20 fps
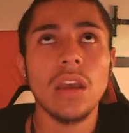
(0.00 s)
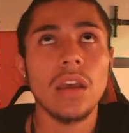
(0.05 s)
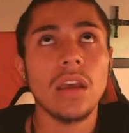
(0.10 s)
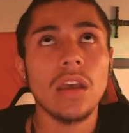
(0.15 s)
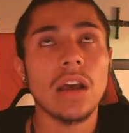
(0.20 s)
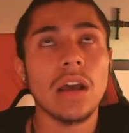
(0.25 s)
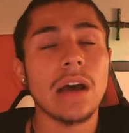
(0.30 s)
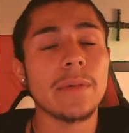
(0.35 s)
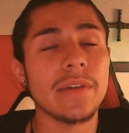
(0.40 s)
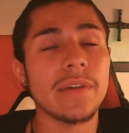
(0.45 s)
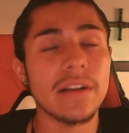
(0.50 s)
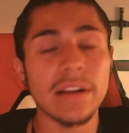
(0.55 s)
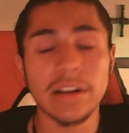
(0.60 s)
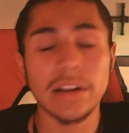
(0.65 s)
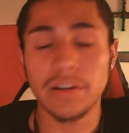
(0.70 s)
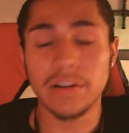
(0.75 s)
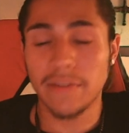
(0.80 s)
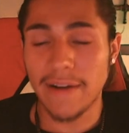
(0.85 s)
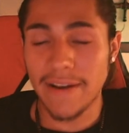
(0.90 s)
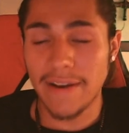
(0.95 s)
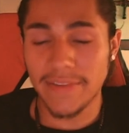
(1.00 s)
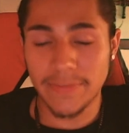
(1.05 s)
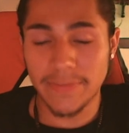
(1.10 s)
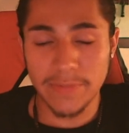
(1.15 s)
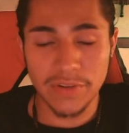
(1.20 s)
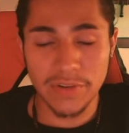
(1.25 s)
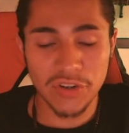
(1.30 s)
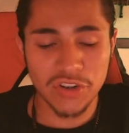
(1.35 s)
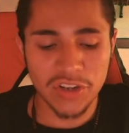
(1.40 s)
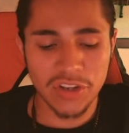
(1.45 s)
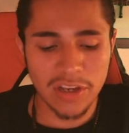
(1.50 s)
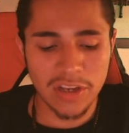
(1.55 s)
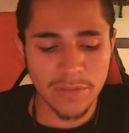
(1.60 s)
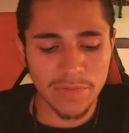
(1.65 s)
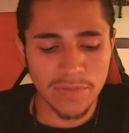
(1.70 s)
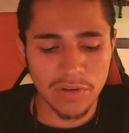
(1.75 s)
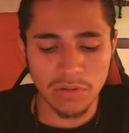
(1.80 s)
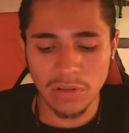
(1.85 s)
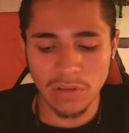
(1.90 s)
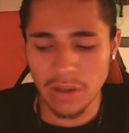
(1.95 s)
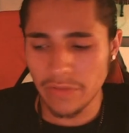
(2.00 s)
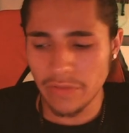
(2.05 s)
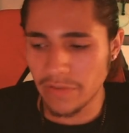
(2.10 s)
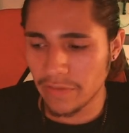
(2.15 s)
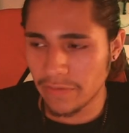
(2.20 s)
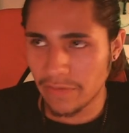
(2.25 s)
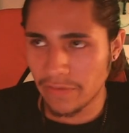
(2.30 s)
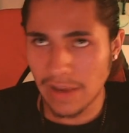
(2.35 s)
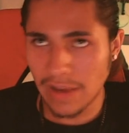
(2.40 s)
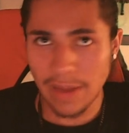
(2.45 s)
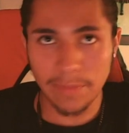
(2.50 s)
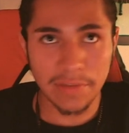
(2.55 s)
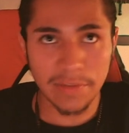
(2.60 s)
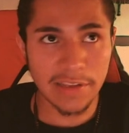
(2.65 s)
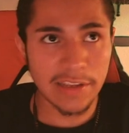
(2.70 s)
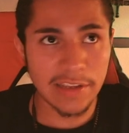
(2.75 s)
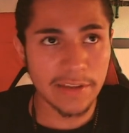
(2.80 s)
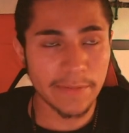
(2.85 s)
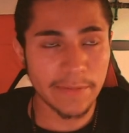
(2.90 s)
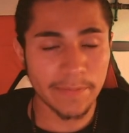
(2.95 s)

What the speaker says: I'm hearing craftsmanship. You love your family.